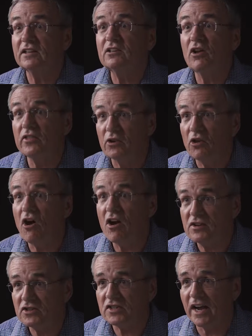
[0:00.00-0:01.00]
little on the
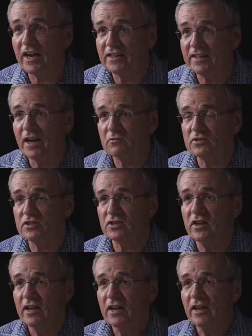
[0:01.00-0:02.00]
long side, and that was
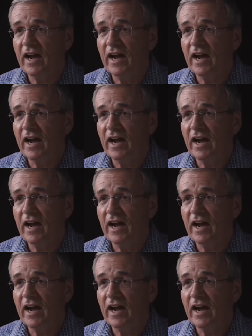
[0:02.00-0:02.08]
the,